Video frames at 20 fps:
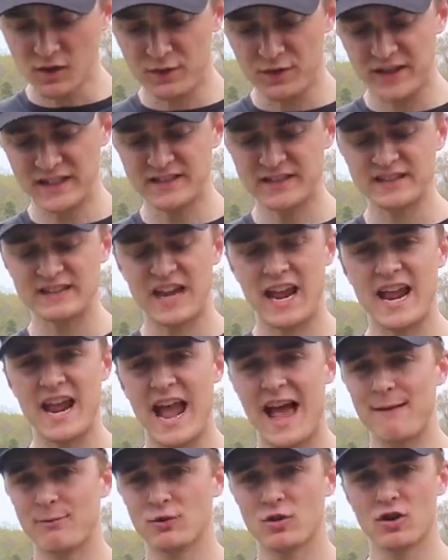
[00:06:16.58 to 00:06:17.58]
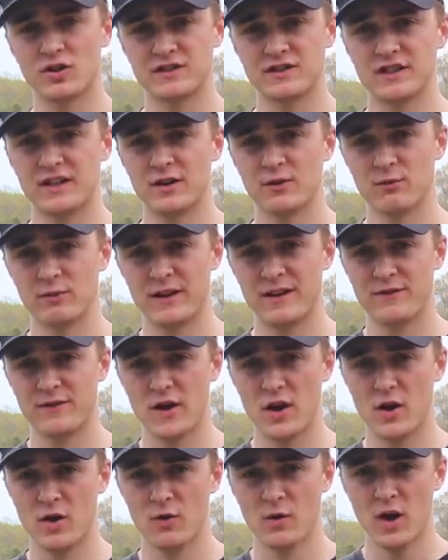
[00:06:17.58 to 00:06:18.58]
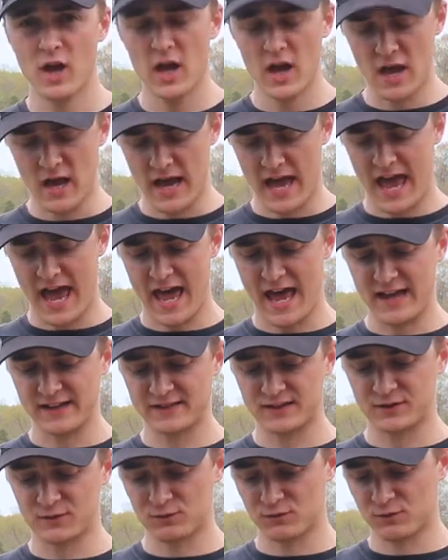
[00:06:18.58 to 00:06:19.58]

This is a Abu Garcia Revo S